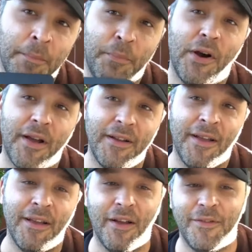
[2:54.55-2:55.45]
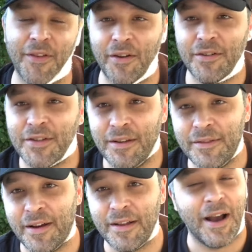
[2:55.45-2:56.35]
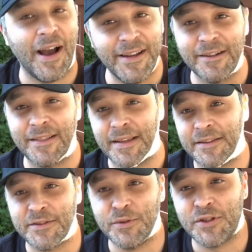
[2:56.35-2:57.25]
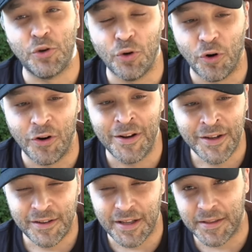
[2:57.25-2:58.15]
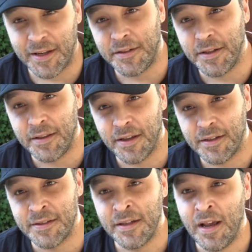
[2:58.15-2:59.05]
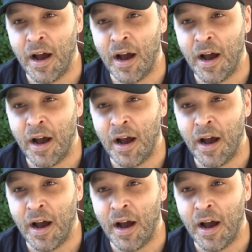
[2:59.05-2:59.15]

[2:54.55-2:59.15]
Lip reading: But I didn't think this was cool that they did this.